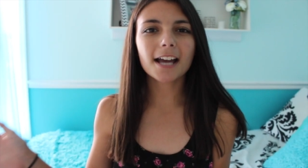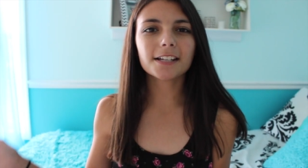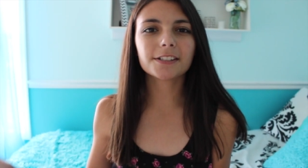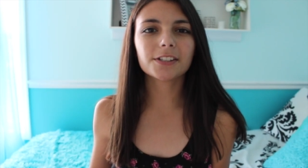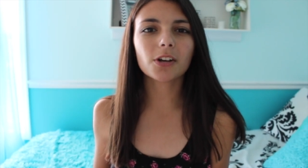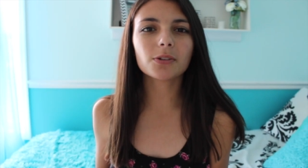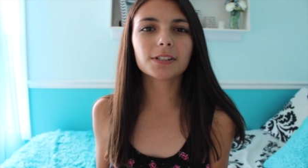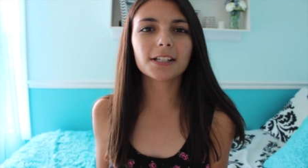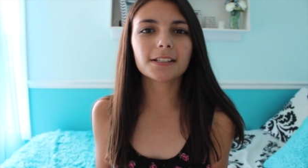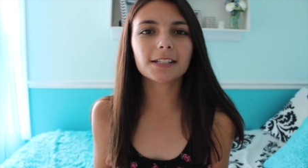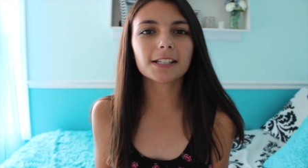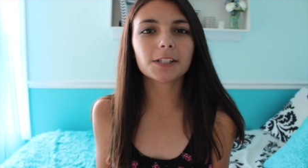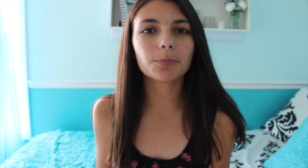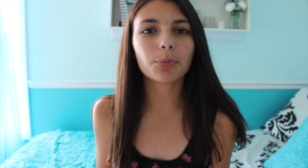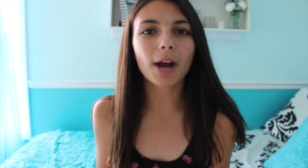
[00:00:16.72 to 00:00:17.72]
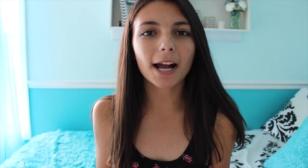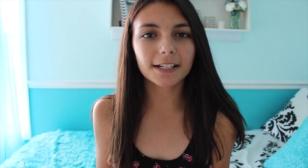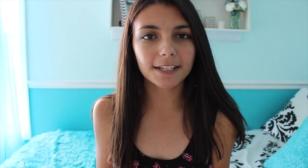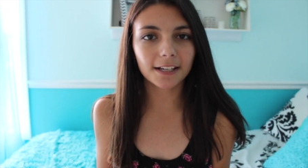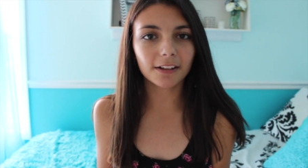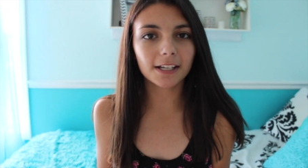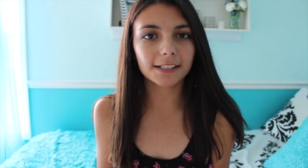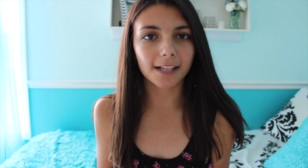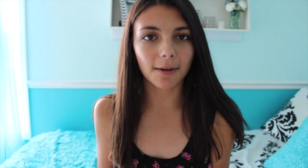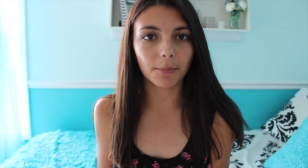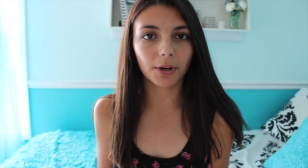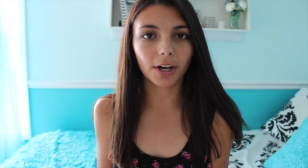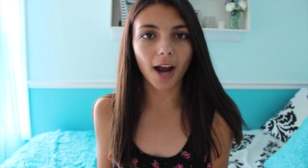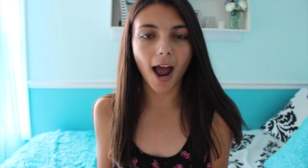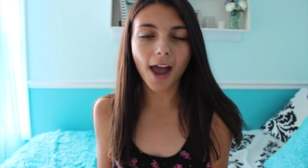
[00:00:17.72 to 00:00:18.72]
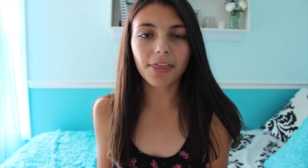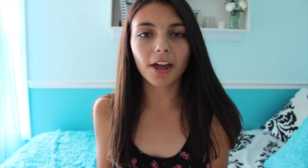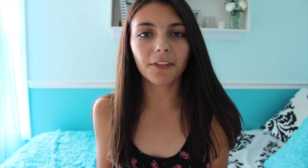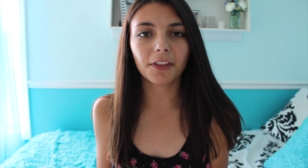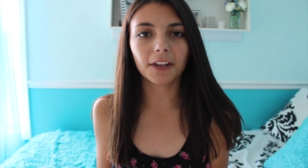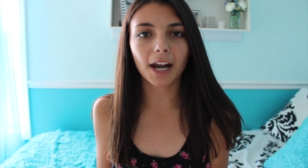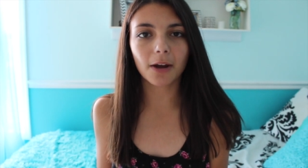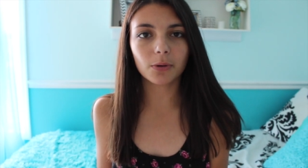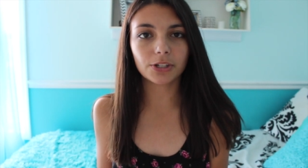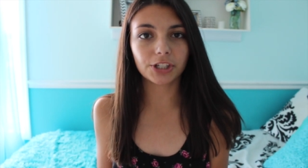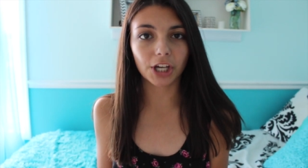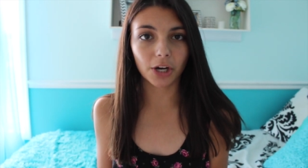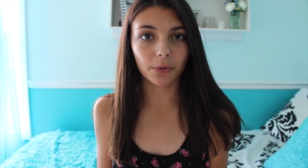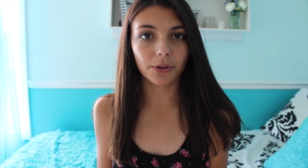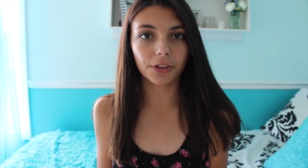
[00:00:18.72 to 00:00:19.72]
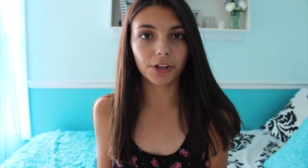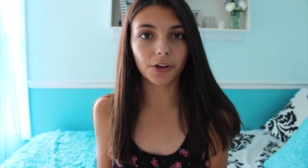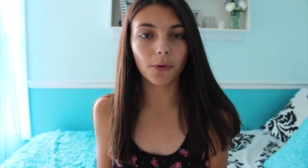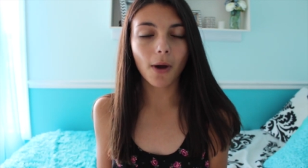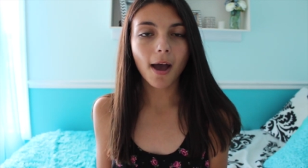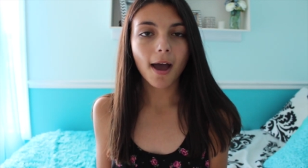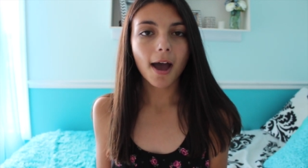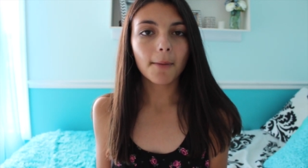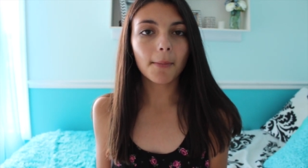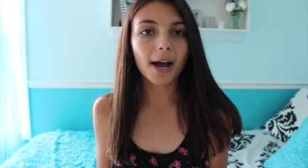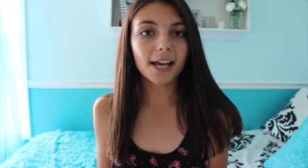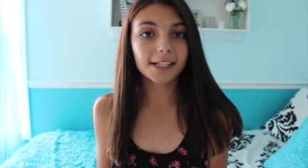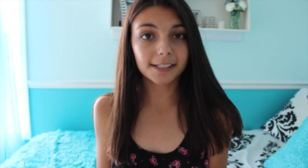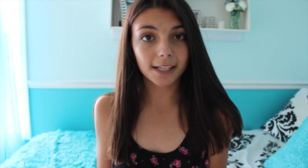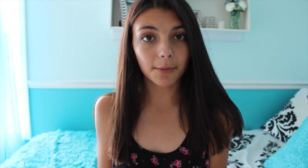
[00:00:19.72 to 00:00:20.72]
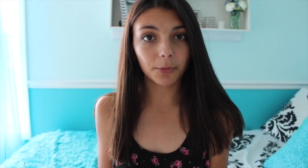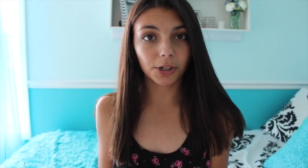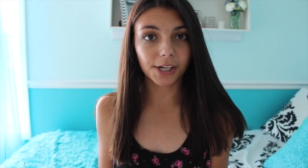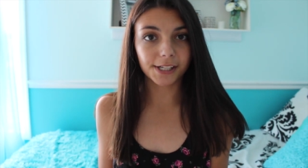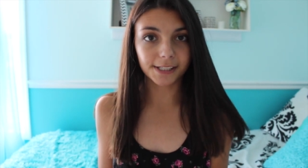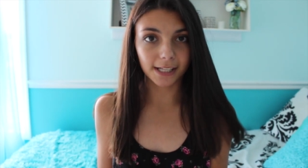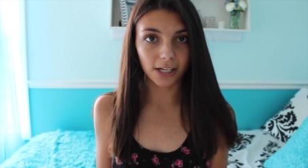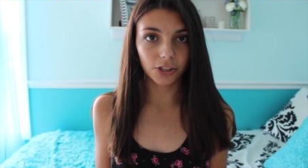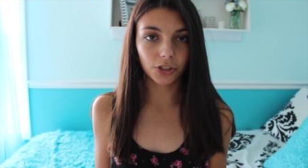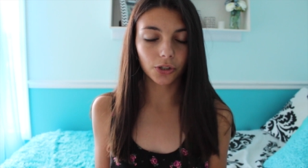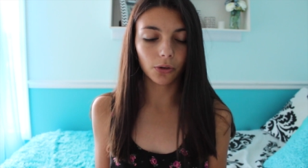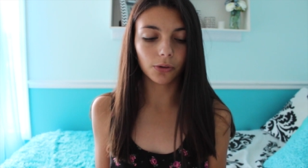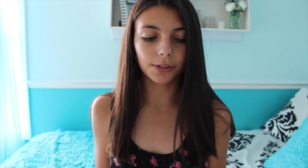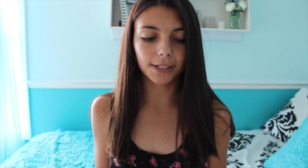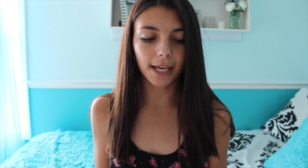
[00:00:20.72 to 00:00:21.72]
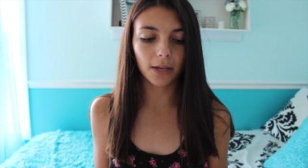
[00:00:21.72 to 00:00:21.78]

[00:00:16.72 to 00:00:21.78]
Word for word: guys, so since it's practically summer, I thought that I would share with you my summer essentials.